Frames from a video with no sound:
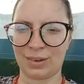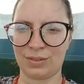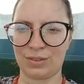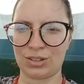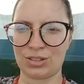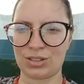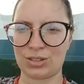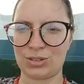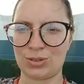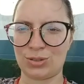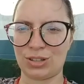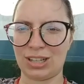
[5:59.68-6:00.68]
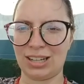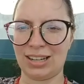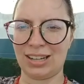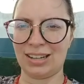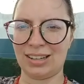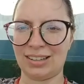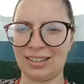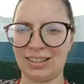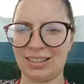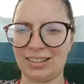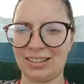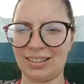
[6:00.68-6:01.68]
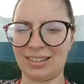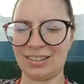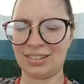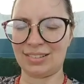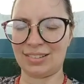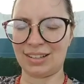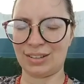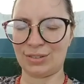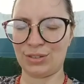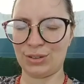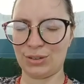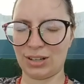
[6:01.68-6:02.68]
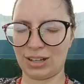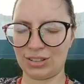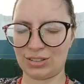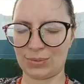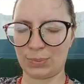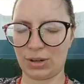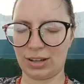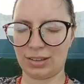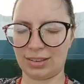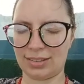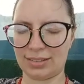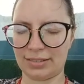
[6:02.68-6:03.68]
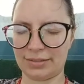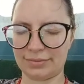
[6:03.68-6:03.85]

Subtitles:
If you're just joining, take a few conscious breaths.